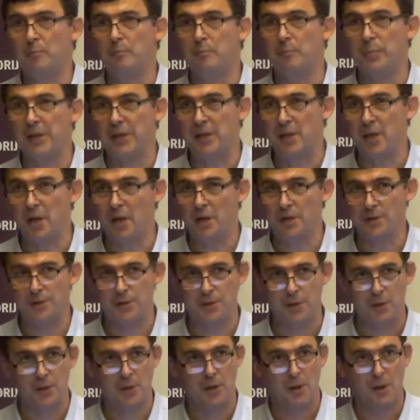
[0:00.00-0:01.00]
beyond
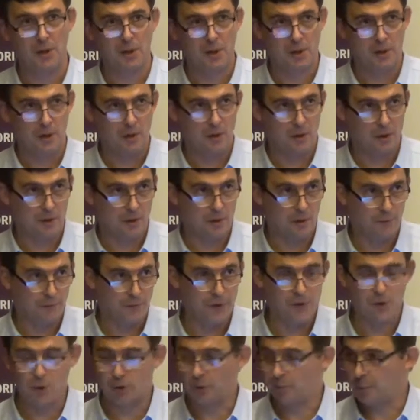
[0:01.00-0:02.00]

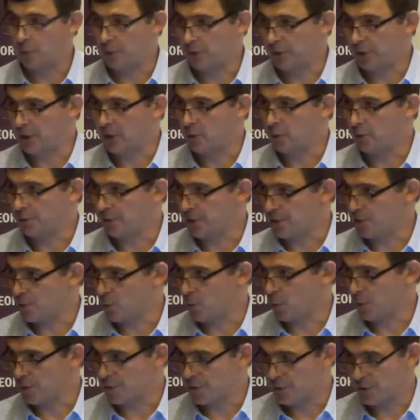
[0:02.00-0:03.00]
official political
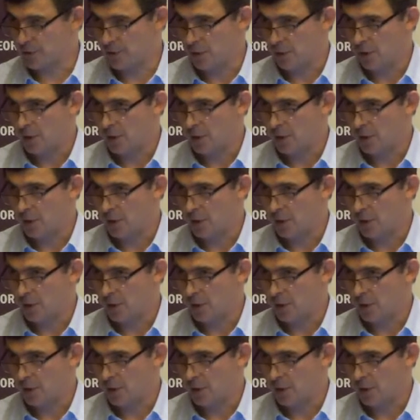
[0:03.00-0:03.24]
discourse.